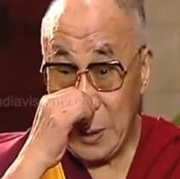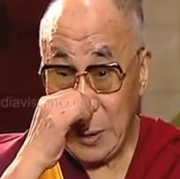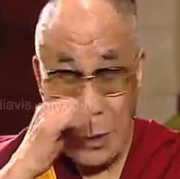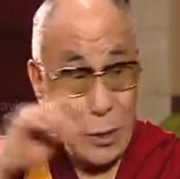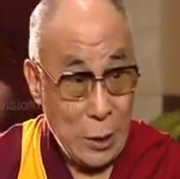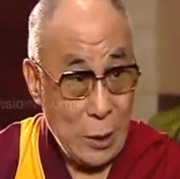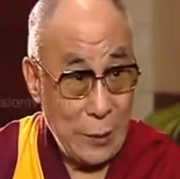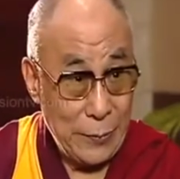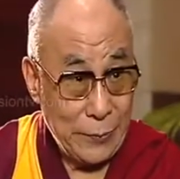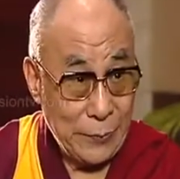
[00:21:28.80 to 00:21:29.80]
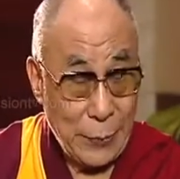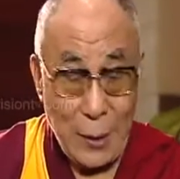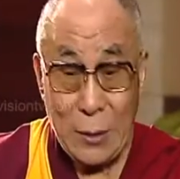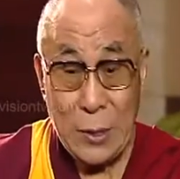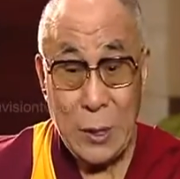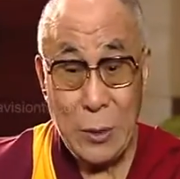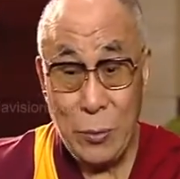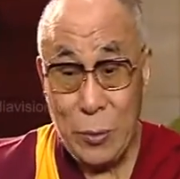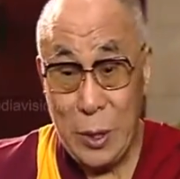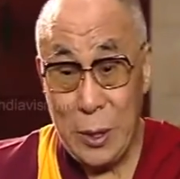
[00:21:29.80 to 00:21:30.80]
This year, you see,
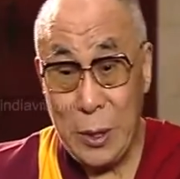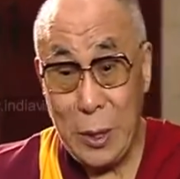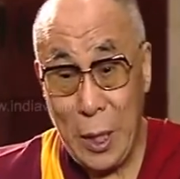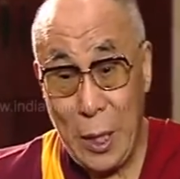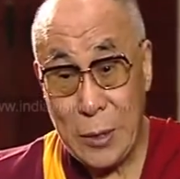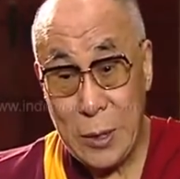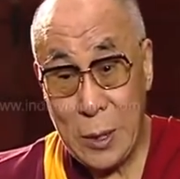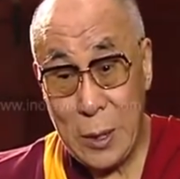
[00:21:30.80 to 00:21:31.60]
we had,